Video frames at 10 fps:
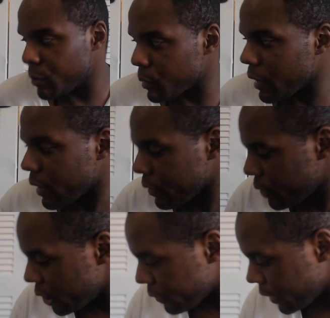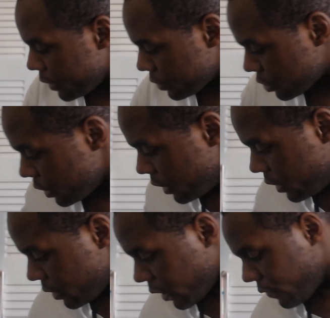but like if you have age,
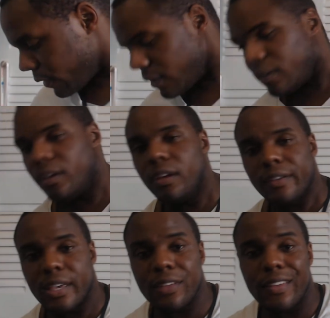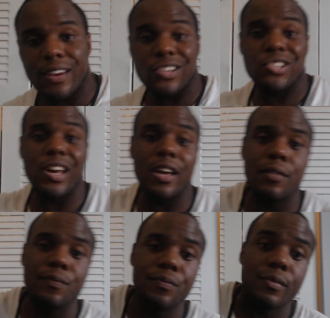definitely give that a shot
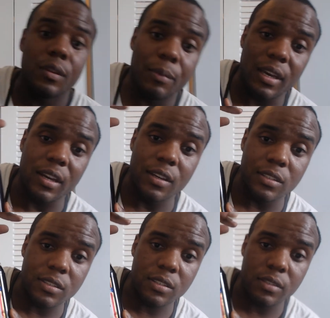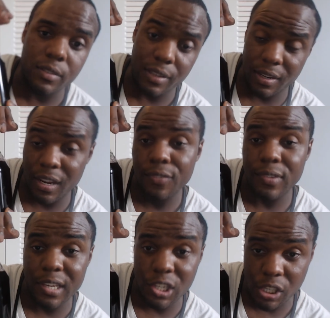and
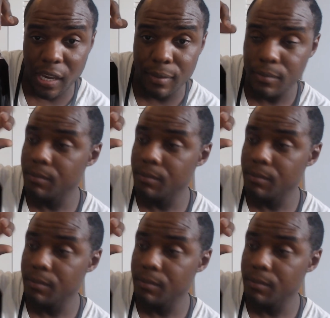definitely a shot